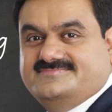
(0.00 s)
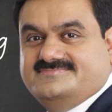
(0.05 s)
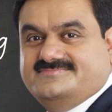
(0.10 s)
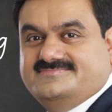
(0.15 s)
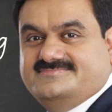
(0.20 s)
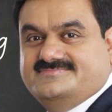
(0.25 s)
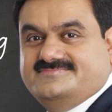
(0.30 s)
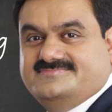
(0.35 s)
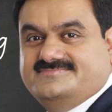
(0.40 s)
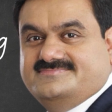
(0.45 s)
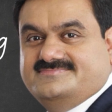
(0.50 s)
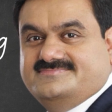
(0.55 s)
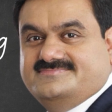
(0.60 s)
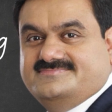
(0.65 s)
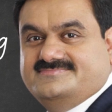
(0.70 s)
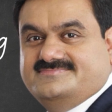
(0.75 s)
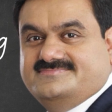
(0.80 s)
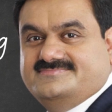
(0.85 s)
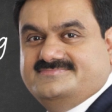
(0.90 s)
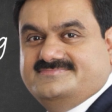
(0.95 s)

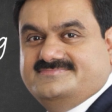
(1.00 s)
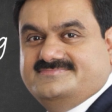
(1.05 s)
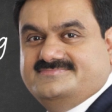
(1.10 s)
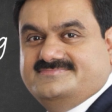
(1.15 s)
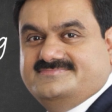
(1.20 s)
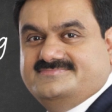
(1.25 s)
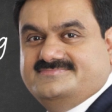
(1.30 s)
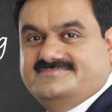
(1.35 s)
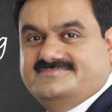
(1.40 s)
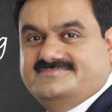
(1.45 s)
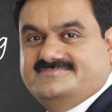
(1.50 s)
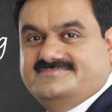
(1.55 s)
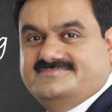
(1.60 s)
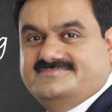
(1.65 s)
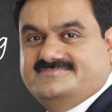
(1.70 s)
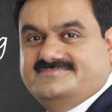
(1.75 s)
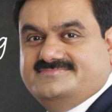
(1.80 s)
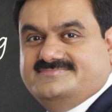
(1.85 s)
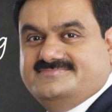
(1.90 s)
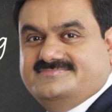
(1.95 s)

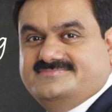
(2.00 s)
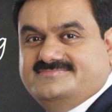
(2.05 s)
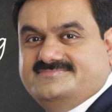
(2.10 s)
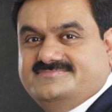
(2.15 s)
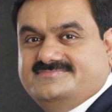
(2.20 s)
(no one is talking)